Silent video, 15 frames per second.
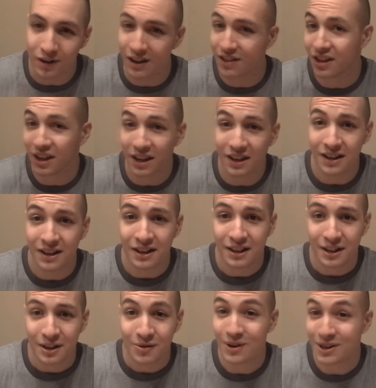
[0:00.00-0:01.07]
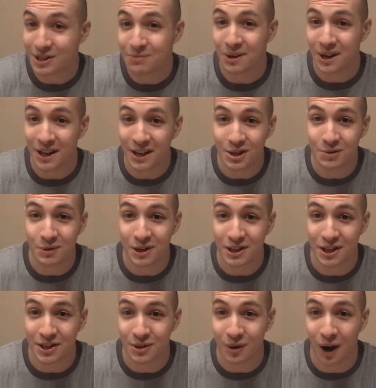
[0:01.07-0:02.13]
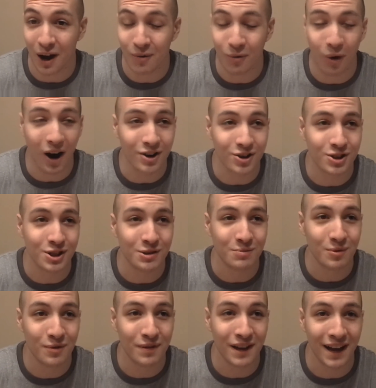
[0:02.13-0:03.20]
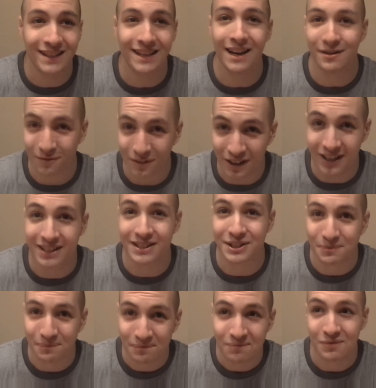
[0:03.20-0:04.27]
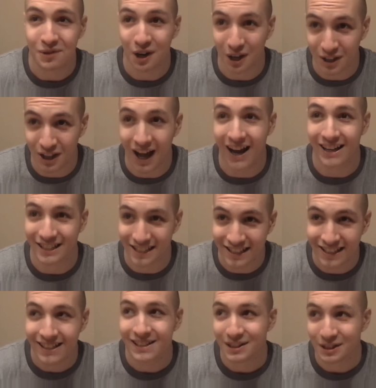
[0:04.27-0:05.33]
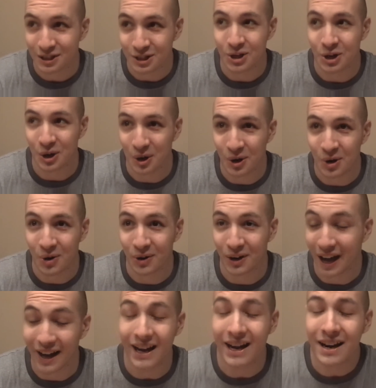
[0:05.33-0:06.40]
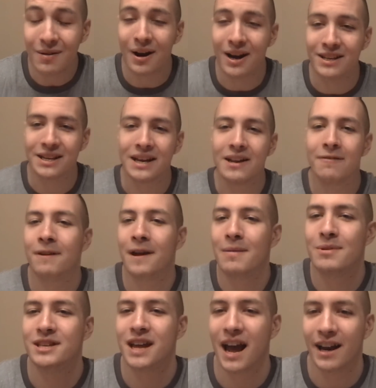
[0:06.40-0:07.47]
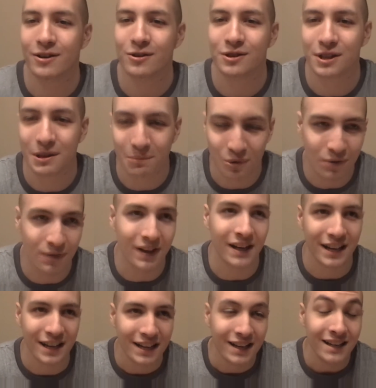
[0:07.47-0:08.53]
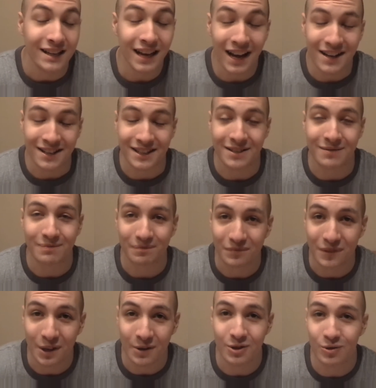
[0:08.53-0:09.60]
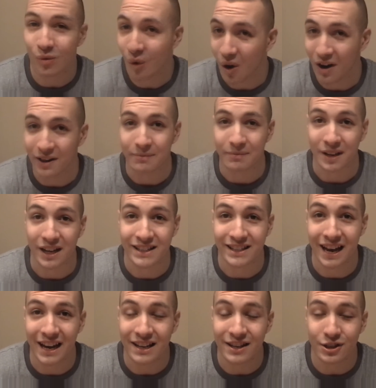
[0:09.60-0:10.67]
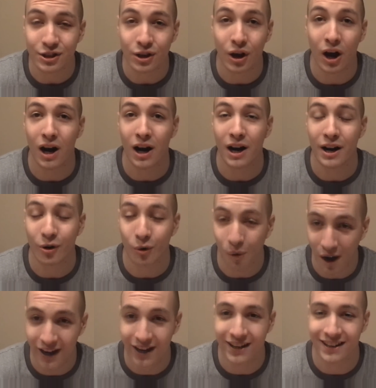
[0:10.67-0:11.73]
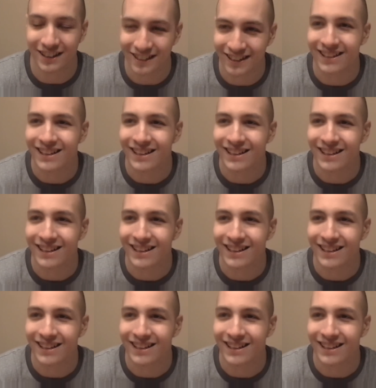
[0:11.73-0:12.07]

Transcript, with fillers: or anything. Reason being is because I, I watched this movie on Netflix a lot. So yeah, anyways, any famous actors in the movie? Yes, there is one. Dennis uh, Quaid.